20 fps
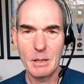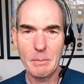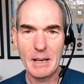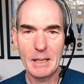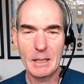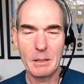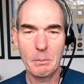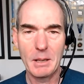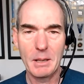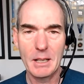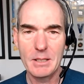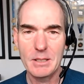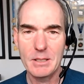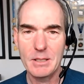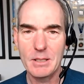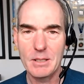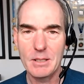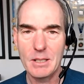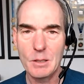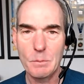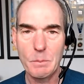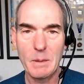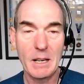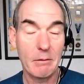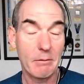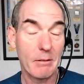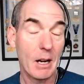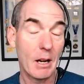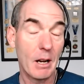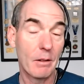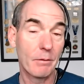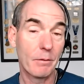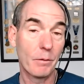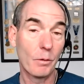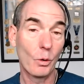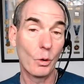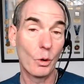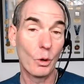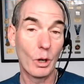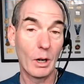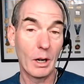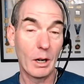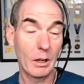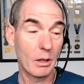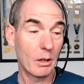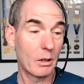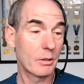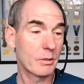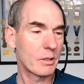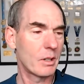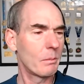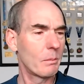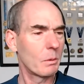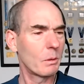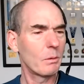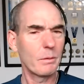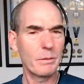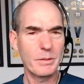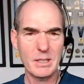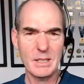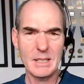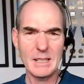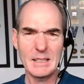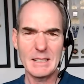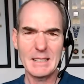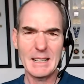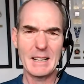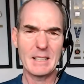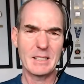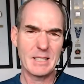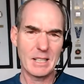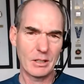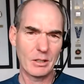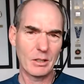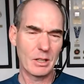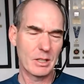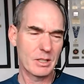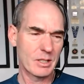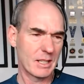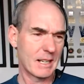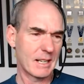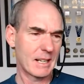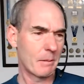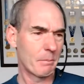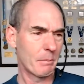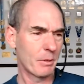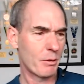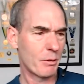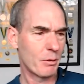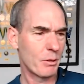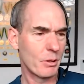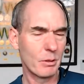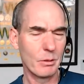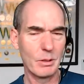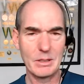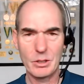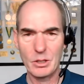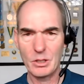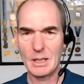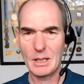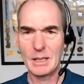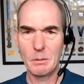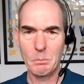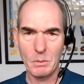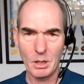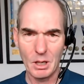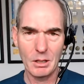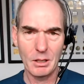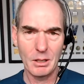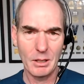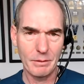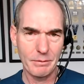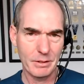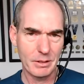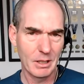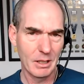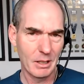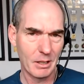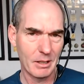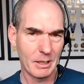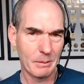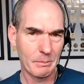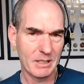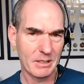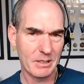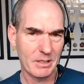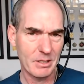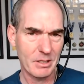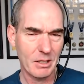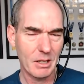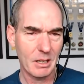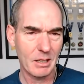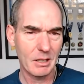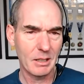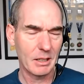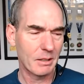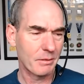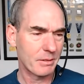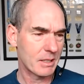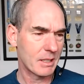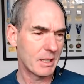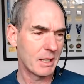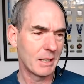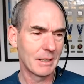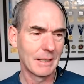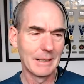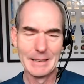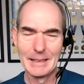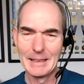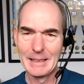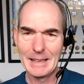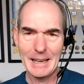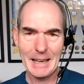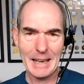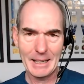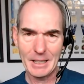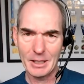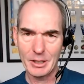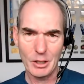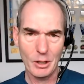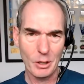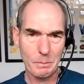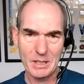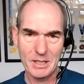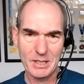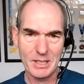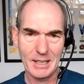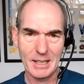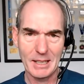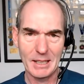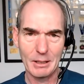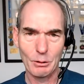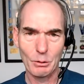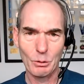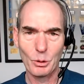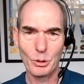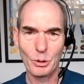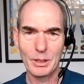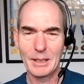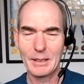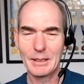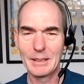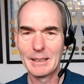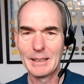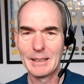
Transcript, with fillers: and marketplaces has been around for a long time. we've seen that technology come through, certainly in my lifetime and cycling, I've seen, and in no particular order.